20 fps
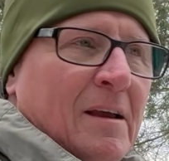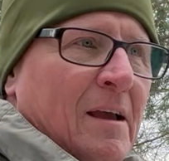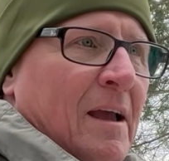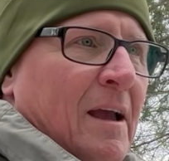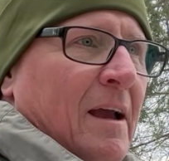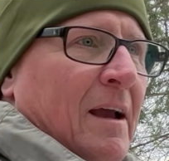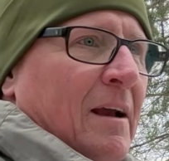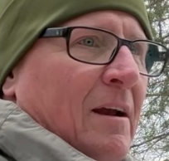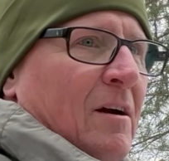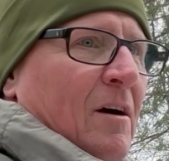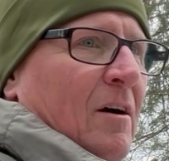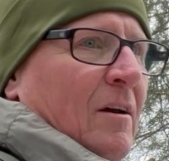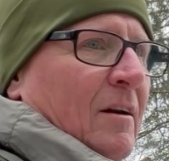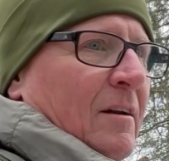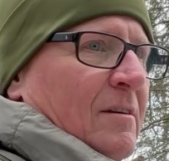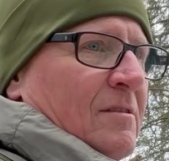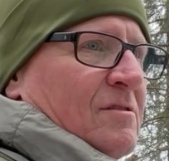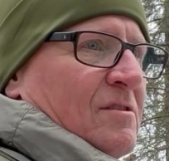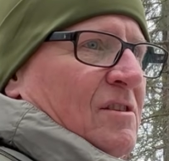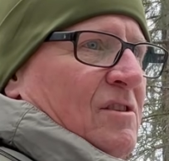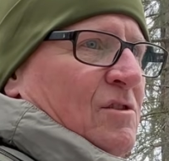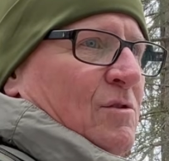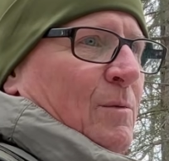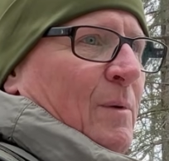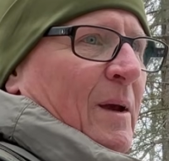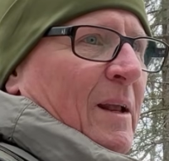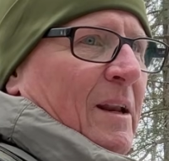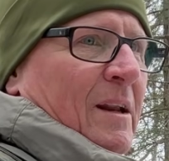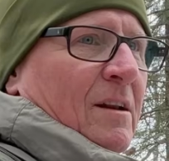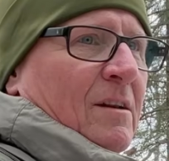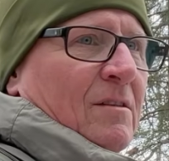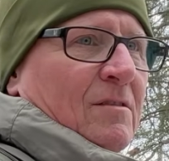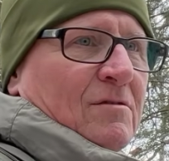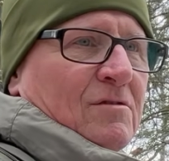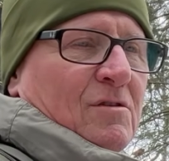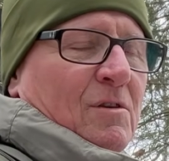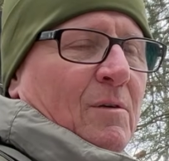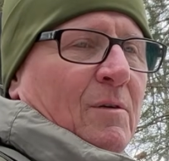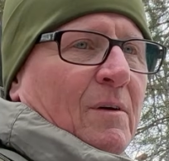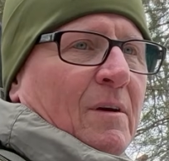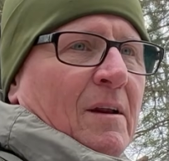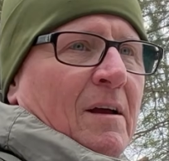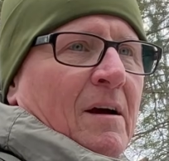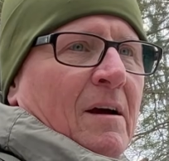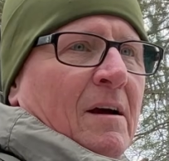and got it situated so,